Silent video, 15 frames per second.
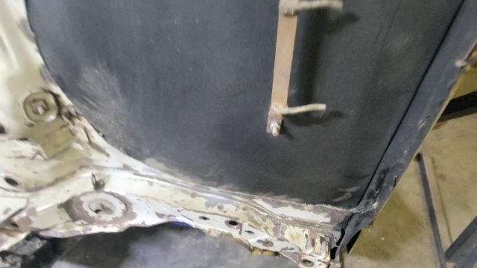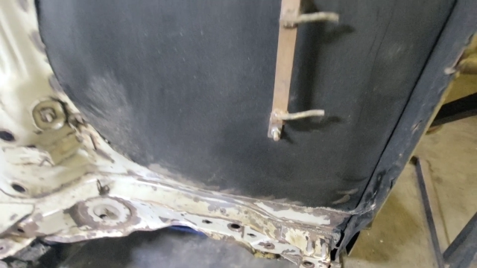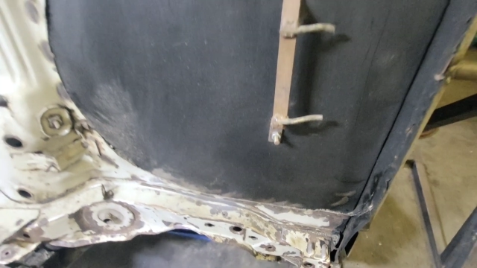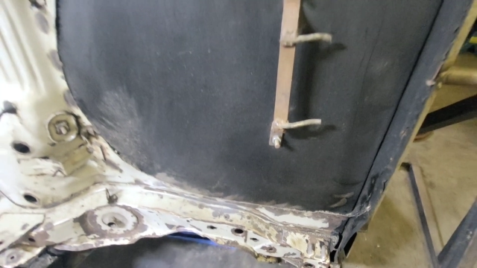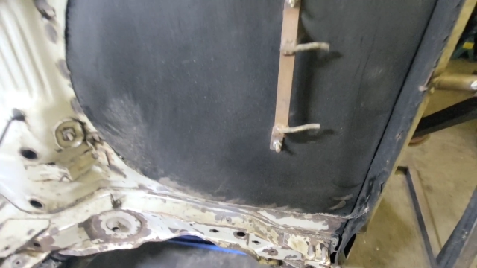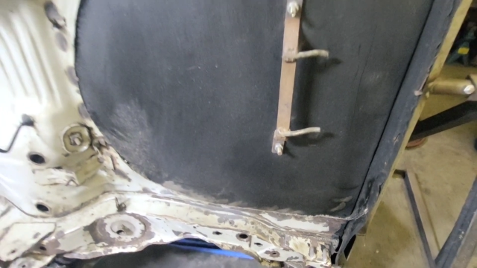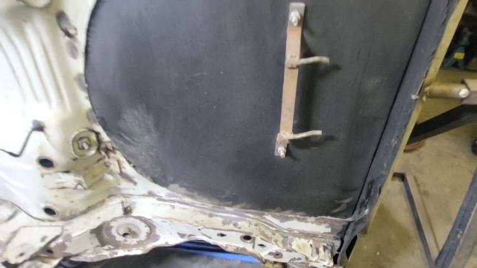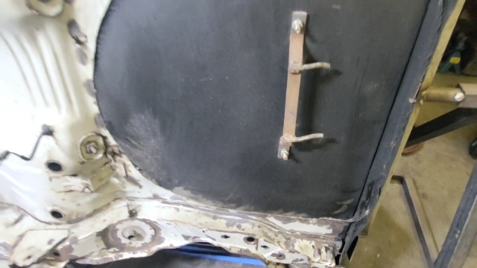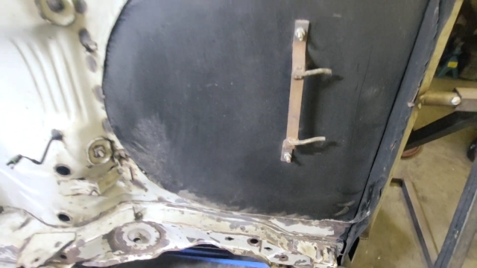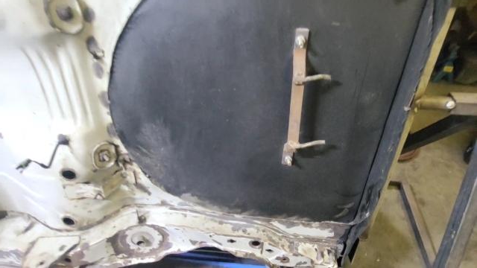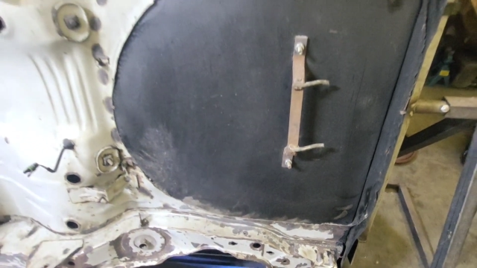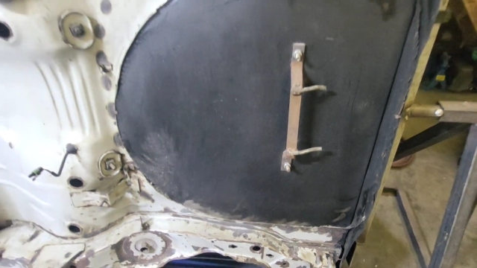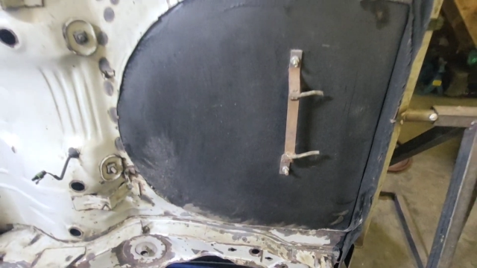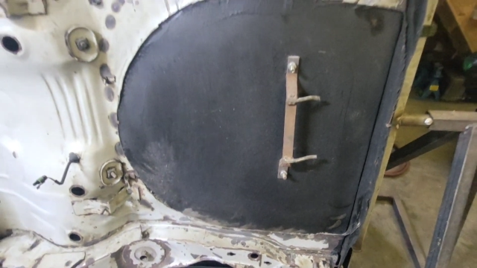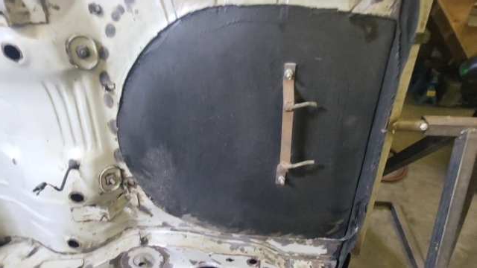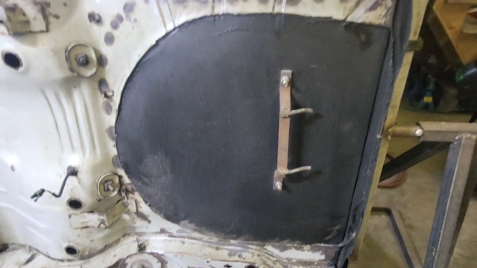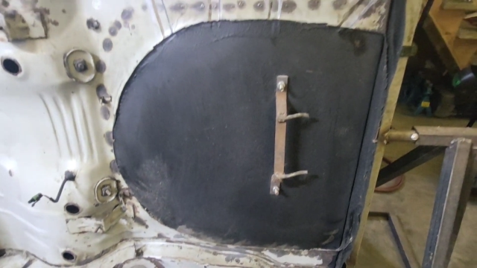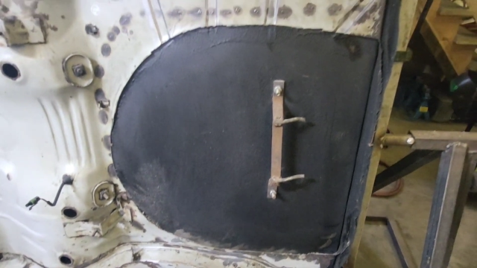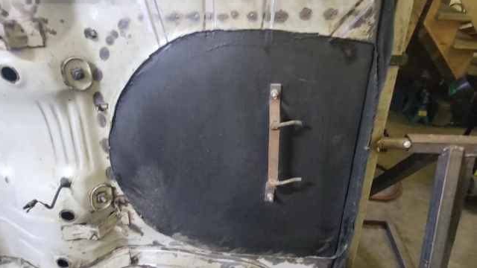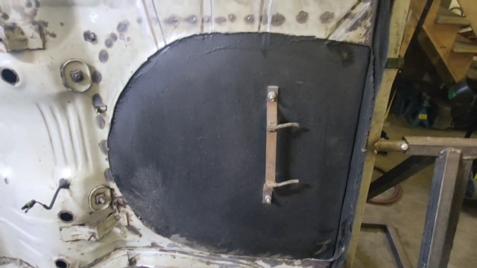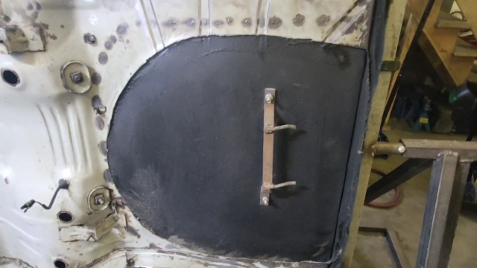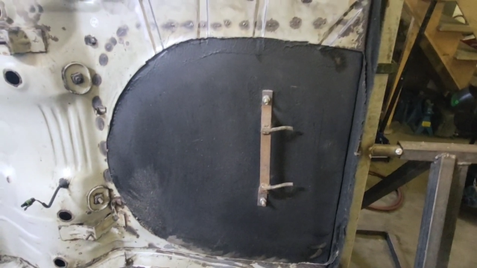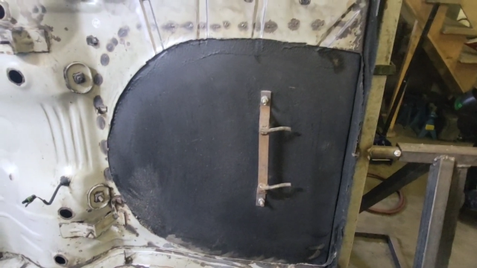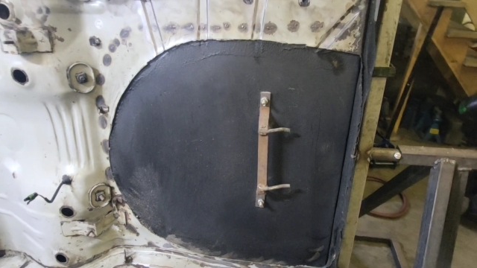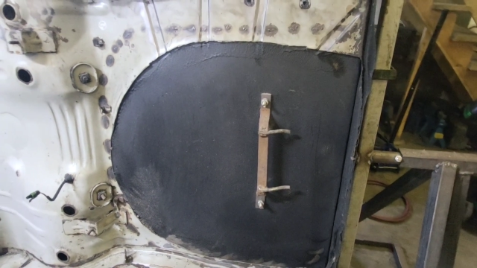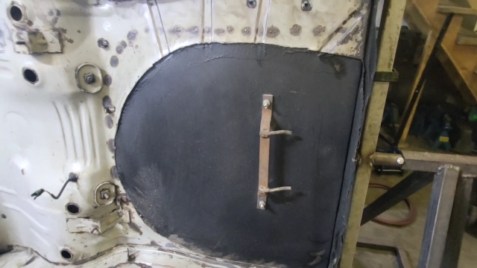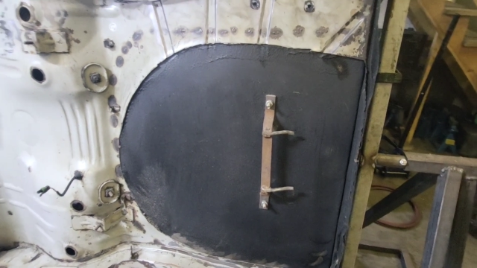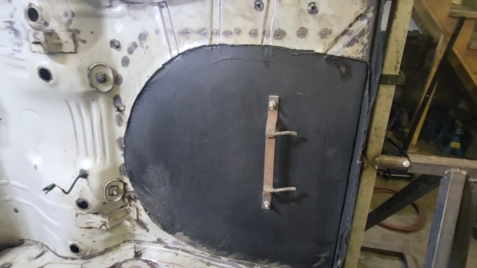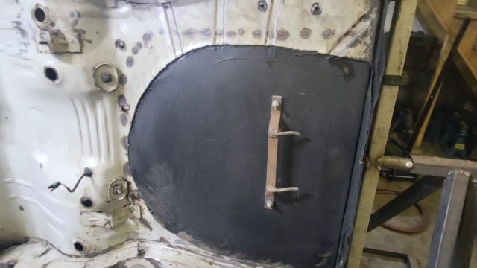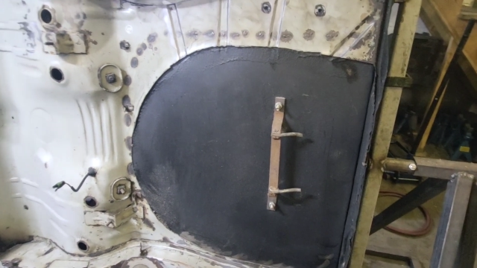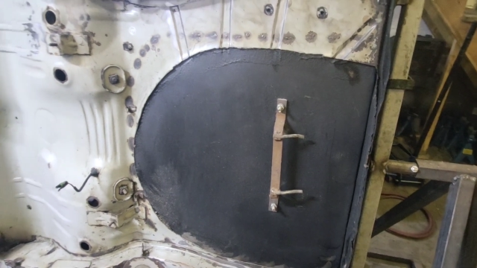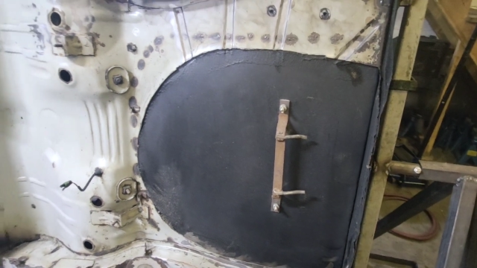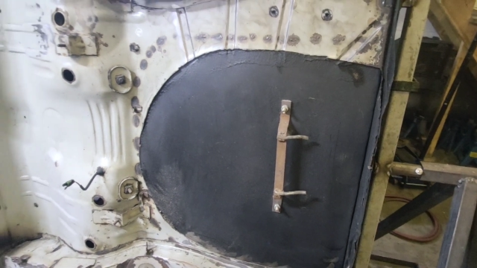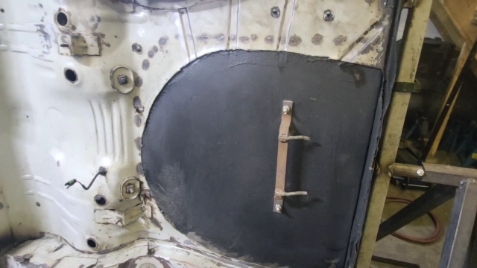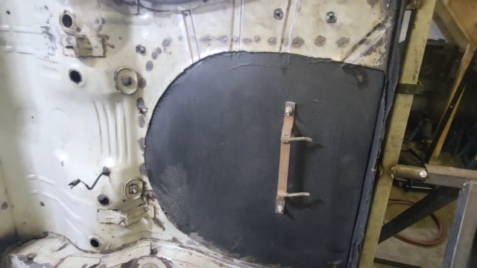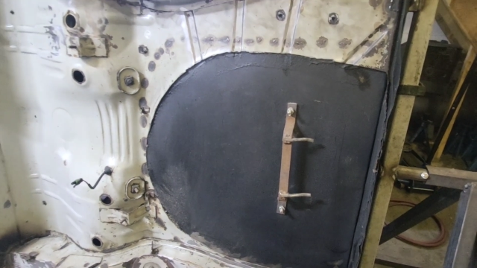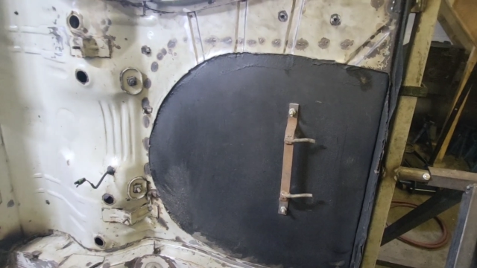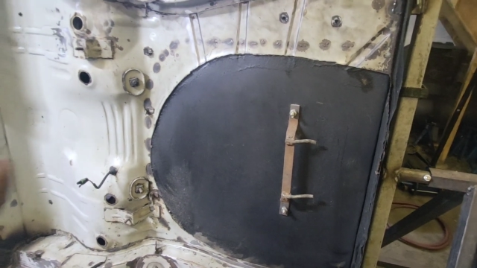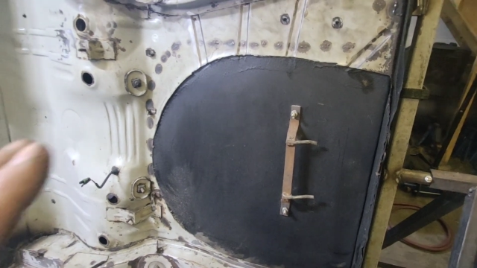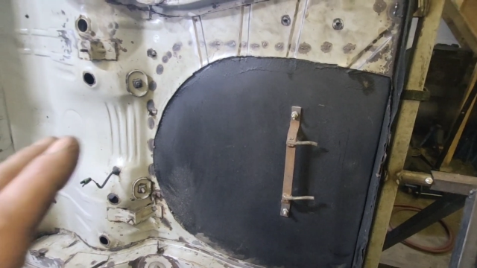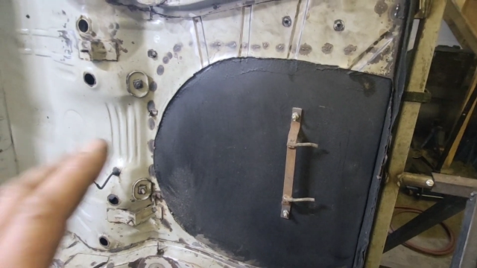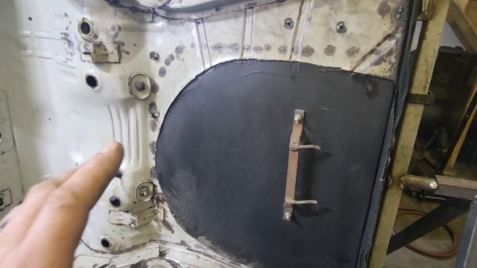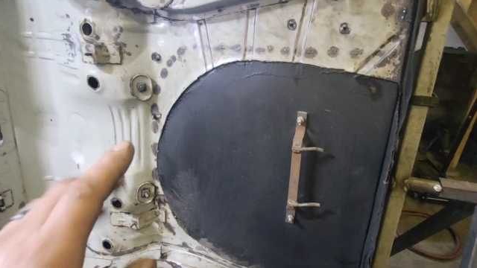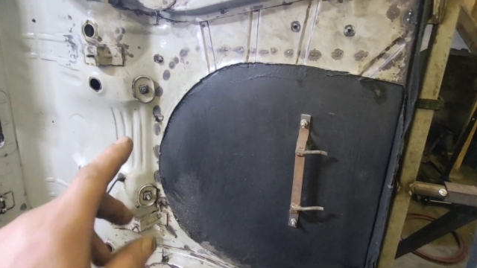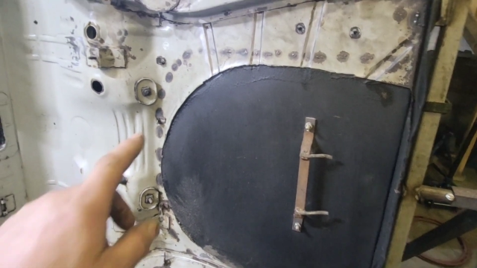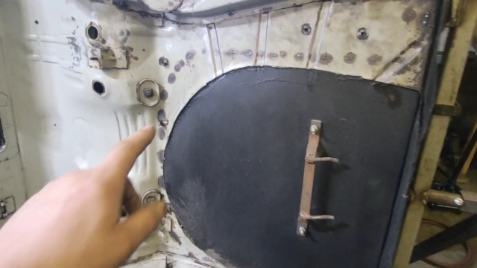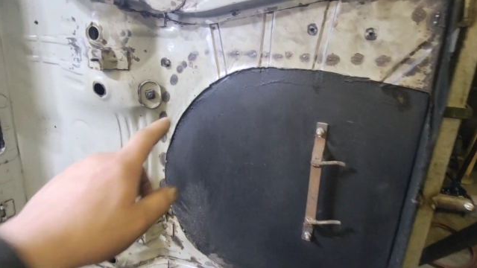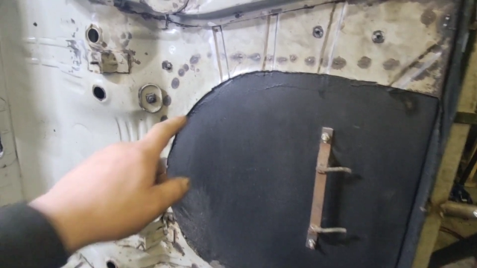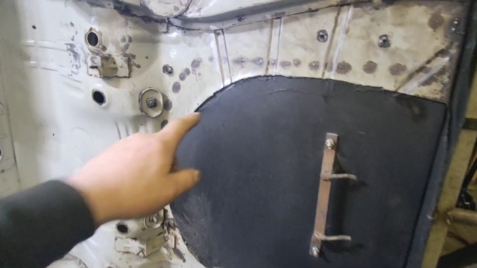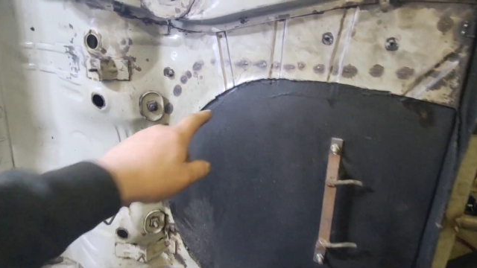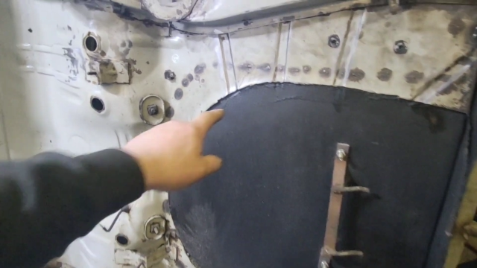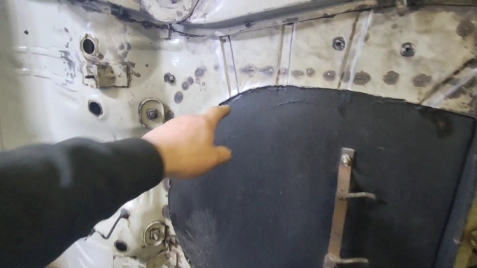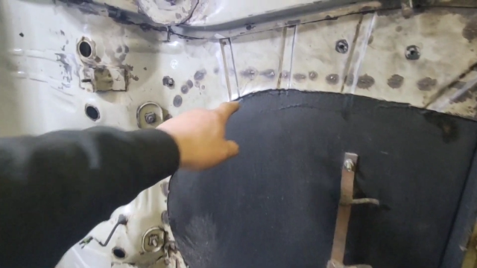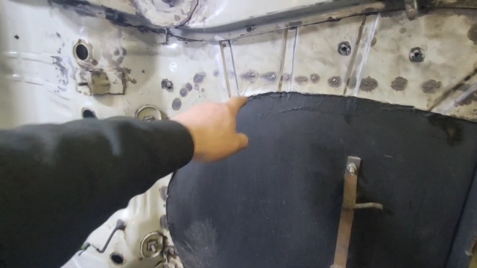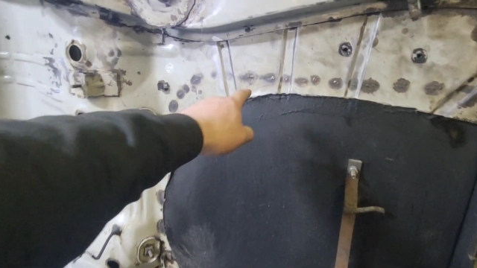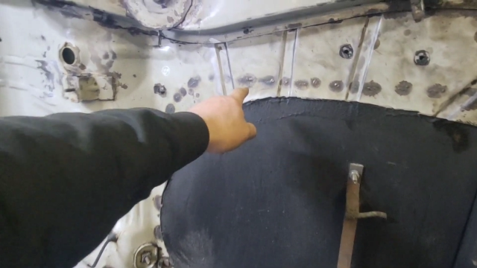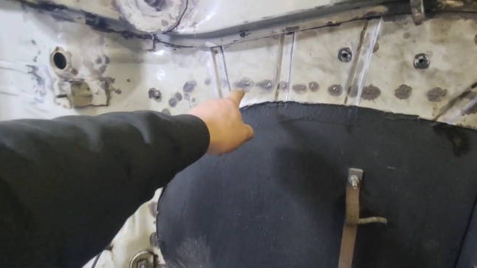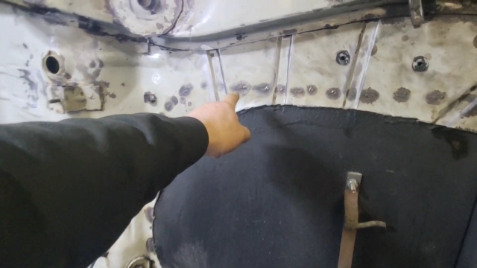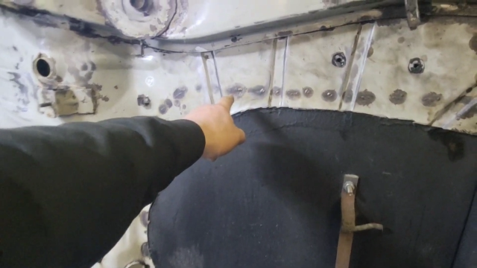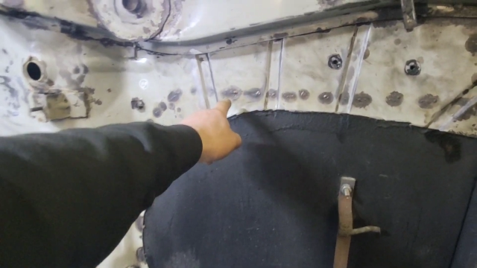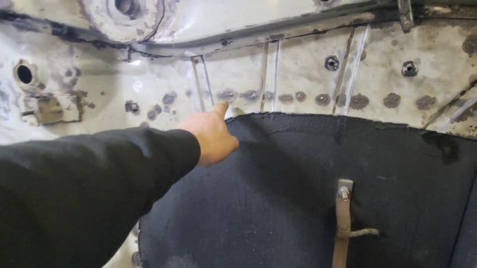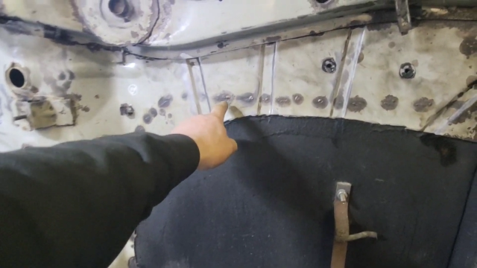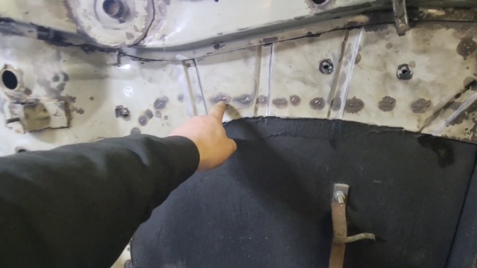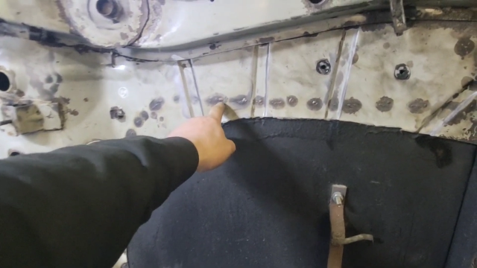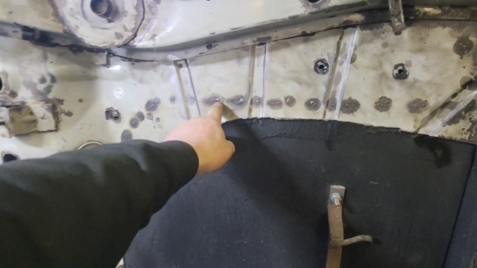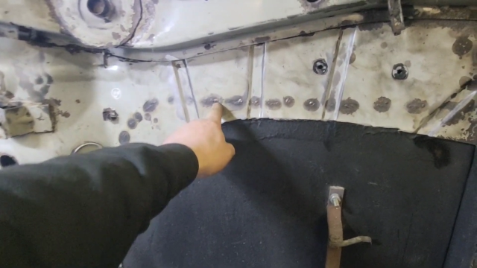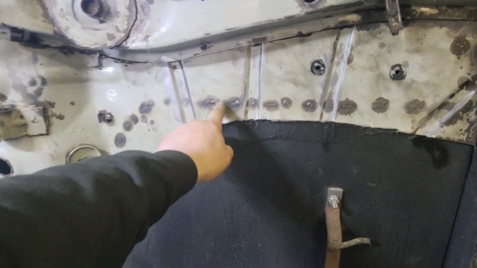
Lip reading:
(no speaker visible)